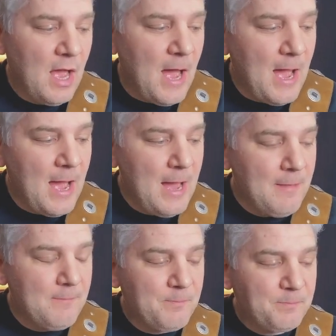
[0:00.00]

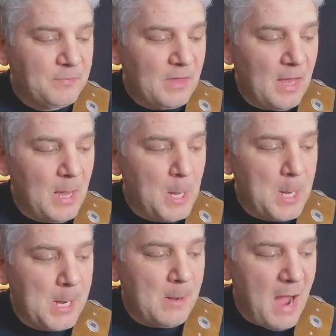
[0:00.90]
and
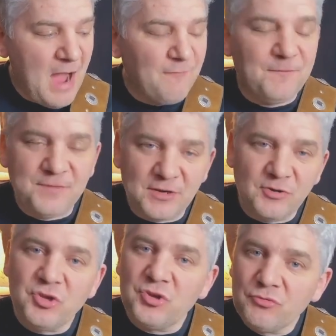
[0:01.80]

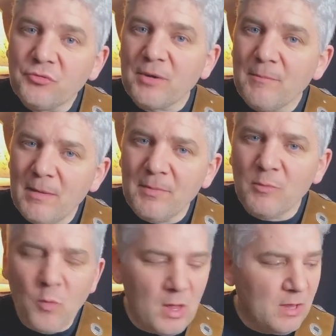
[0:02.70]
after you remember
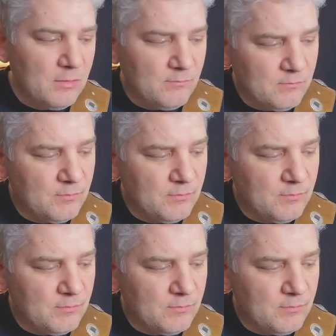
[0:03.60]
well,